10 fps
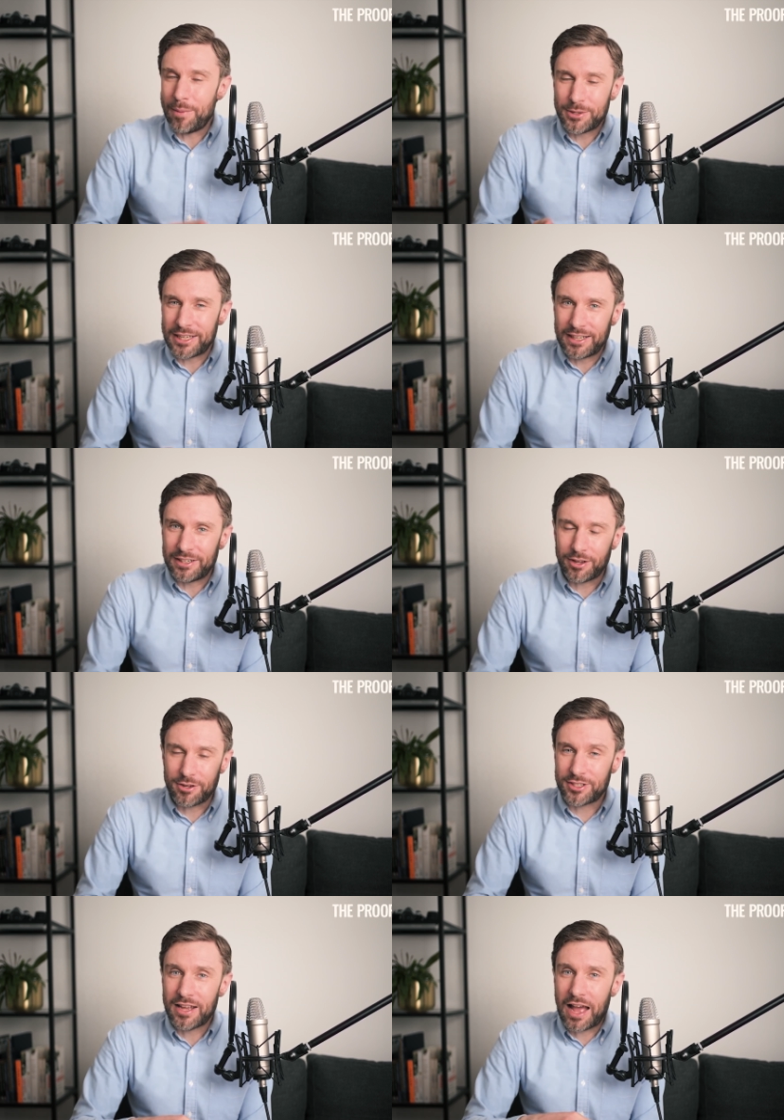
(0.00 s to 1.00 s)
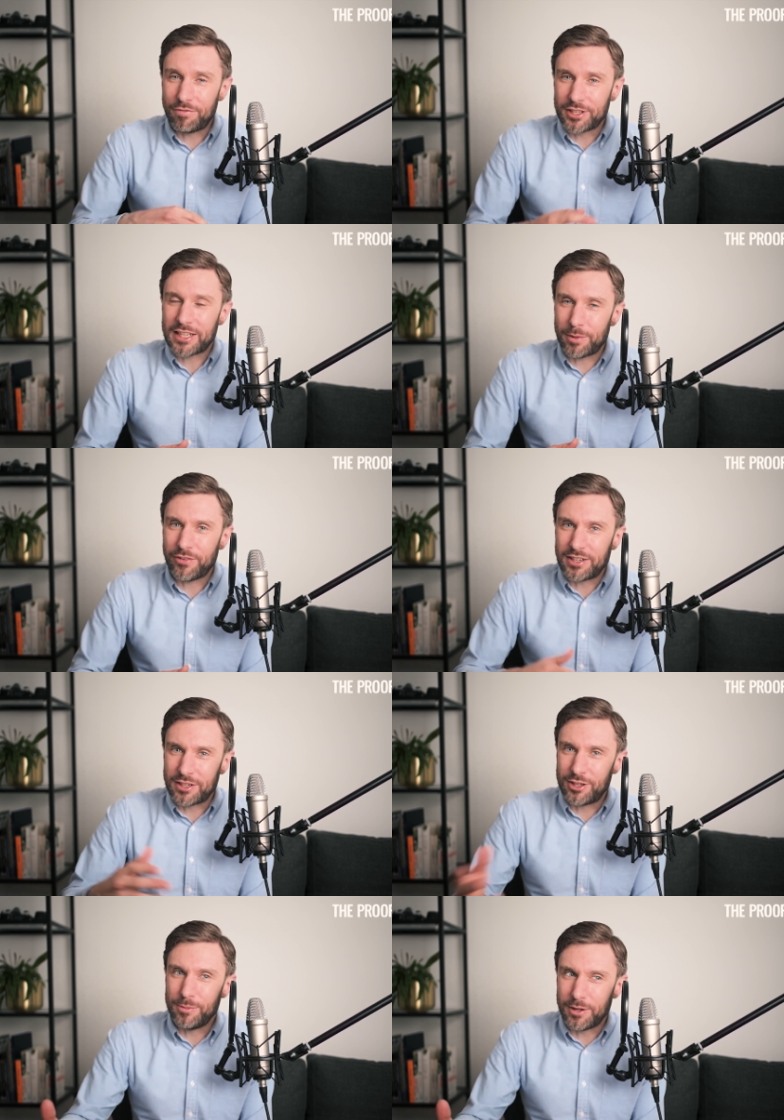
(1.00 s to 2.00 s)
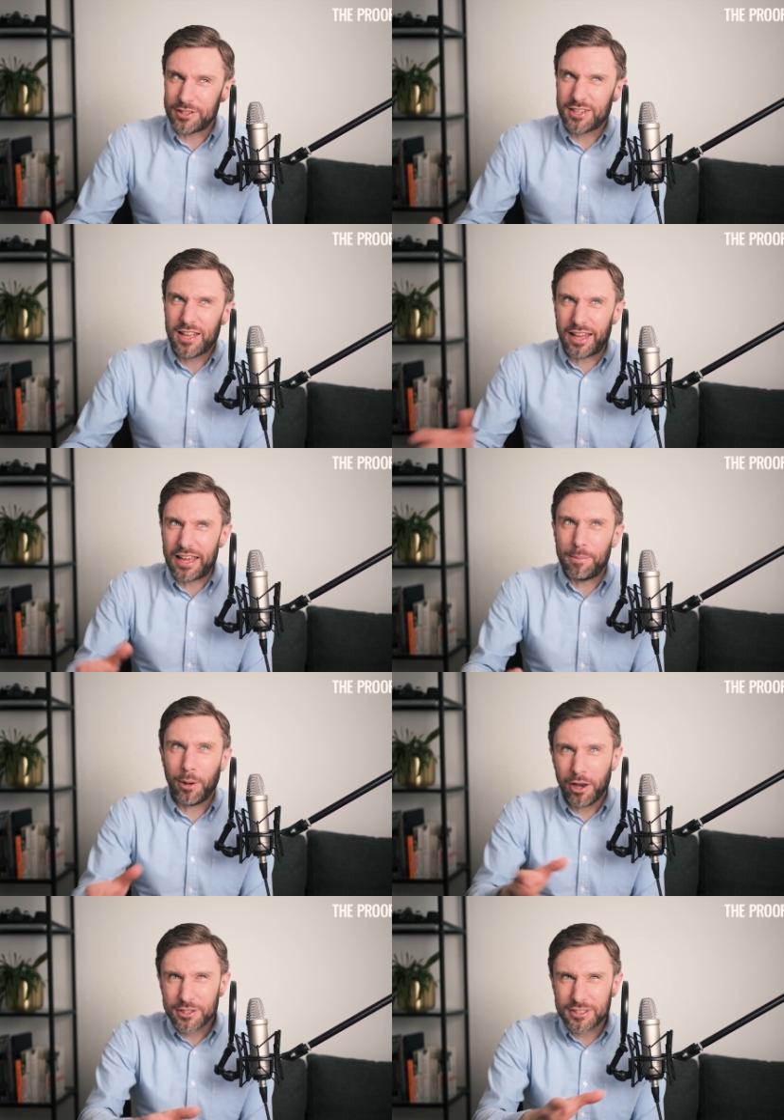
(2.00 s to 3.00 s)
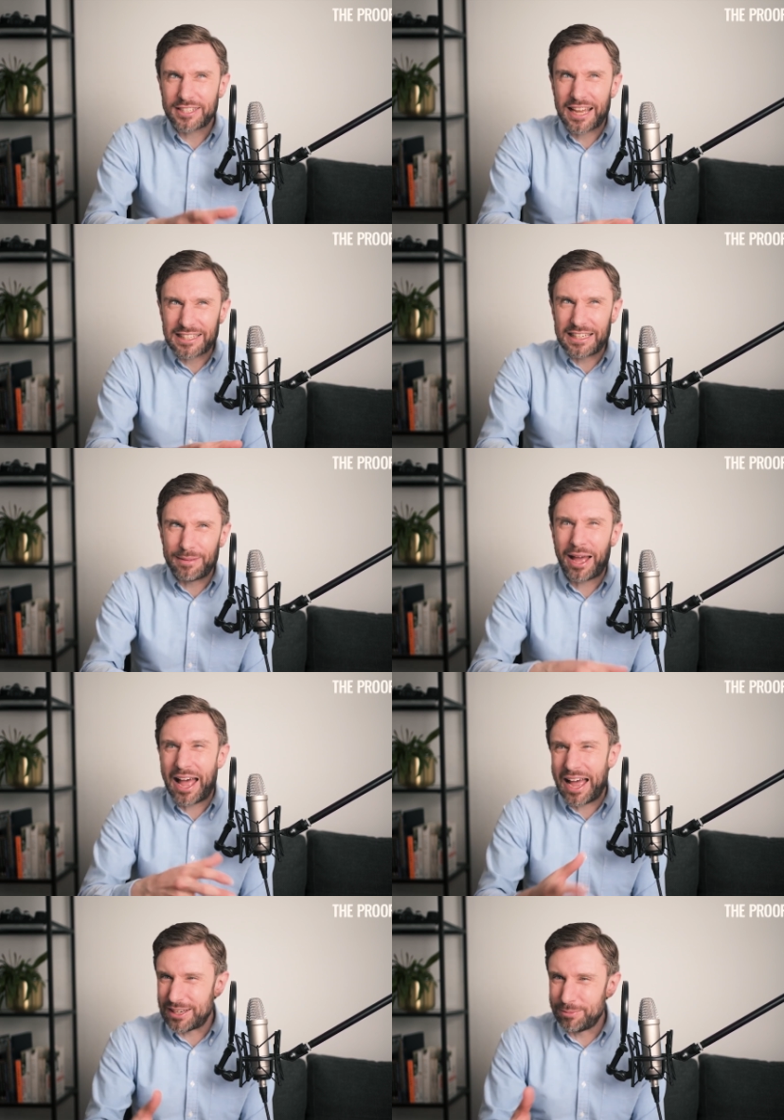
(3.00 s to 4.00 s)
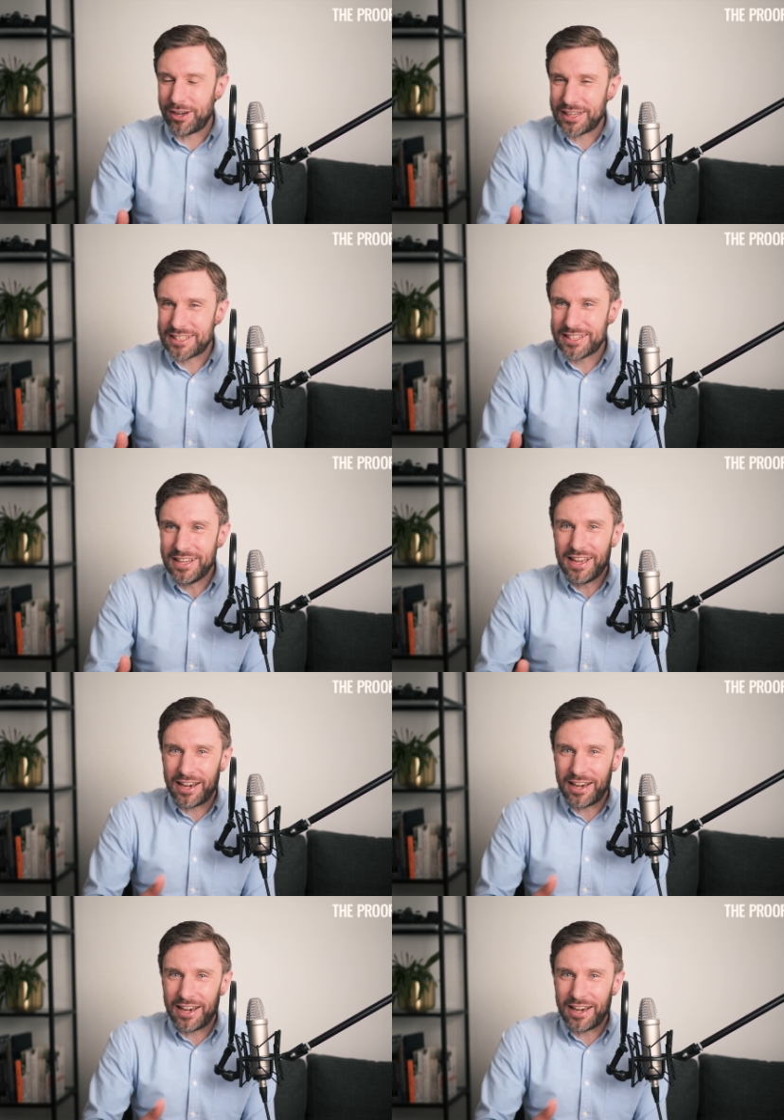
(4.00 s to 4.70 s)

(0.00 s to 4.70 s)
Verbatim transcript: at a particular dose have the same effect in humans that it plus dasatinib had in mice?